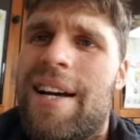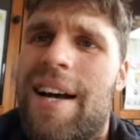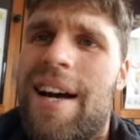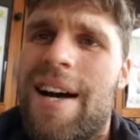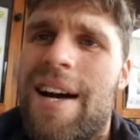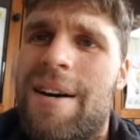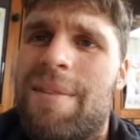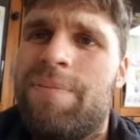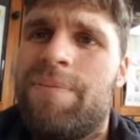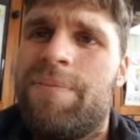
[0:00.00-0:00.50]

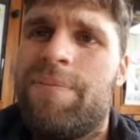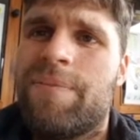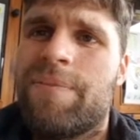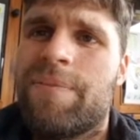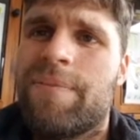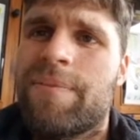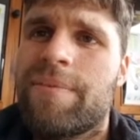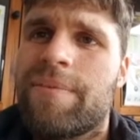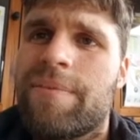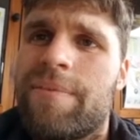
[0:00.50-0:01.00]
Um,
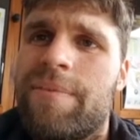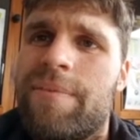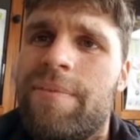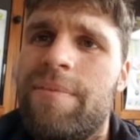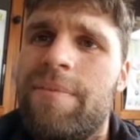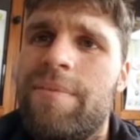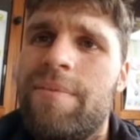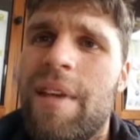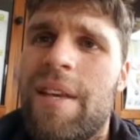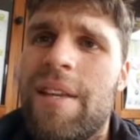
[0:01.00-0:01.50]

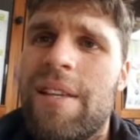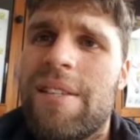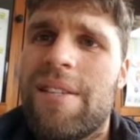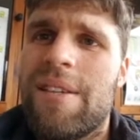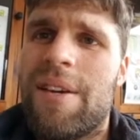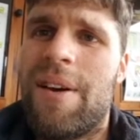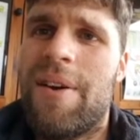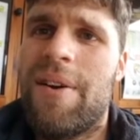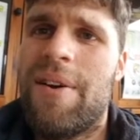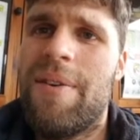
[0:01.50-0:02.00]

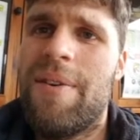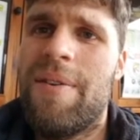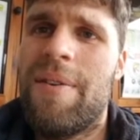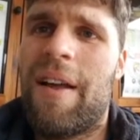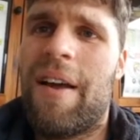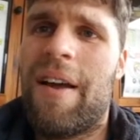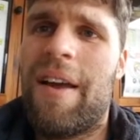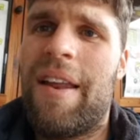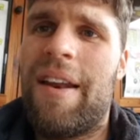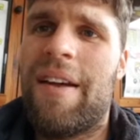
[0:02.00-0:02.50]
so,
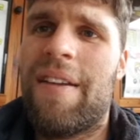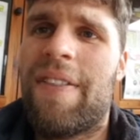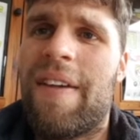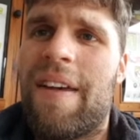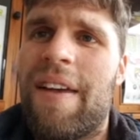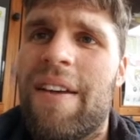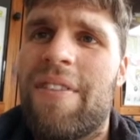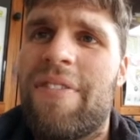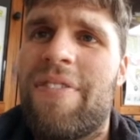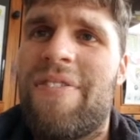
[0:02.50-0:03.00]
and I
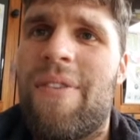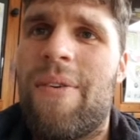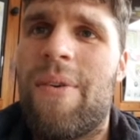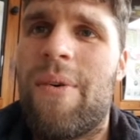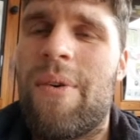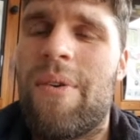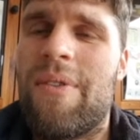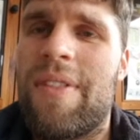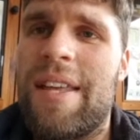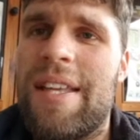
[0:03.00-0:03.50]
think
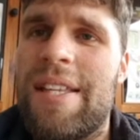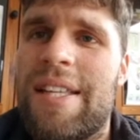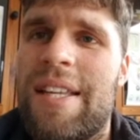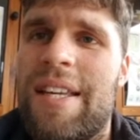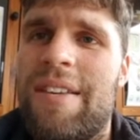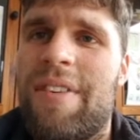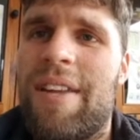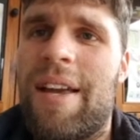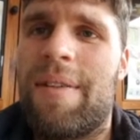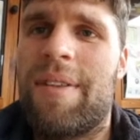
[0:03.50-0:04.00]
for these
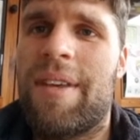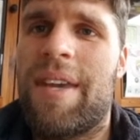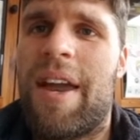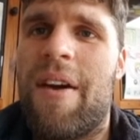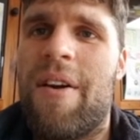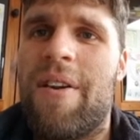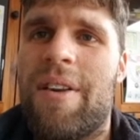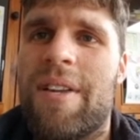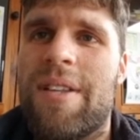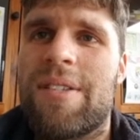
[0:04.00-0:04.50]
leveling up the
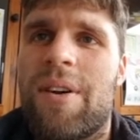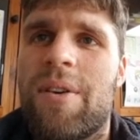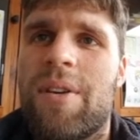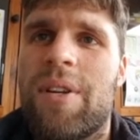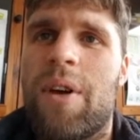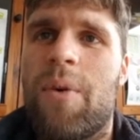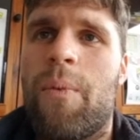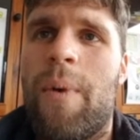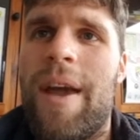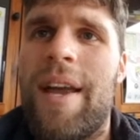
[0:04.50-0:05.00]
characters, I'm
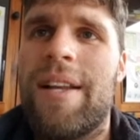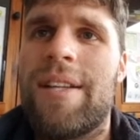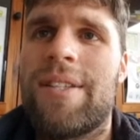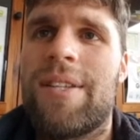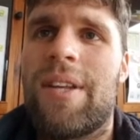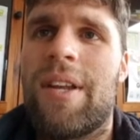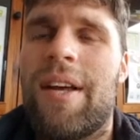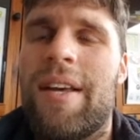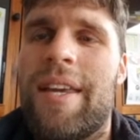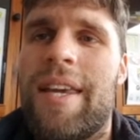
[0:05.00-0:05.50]
going to wait
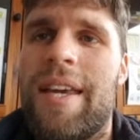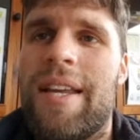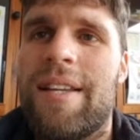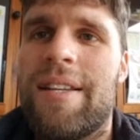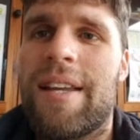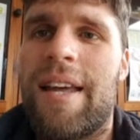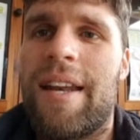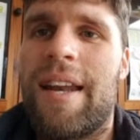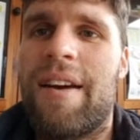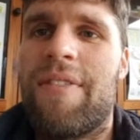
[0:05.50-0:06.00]
until I
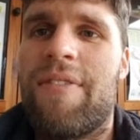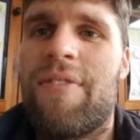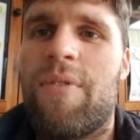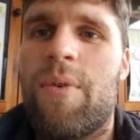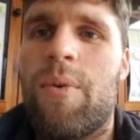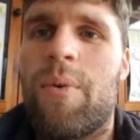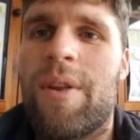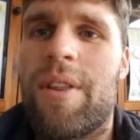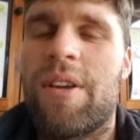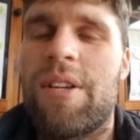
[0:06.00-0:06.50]
get enough
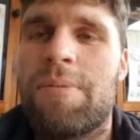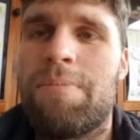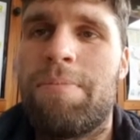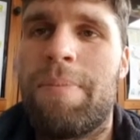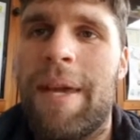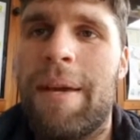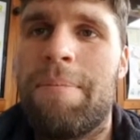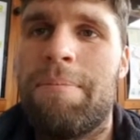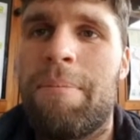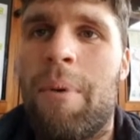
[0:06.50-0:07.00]
for one of those
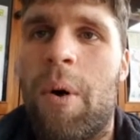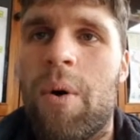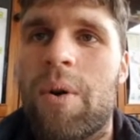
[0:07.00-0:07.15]
big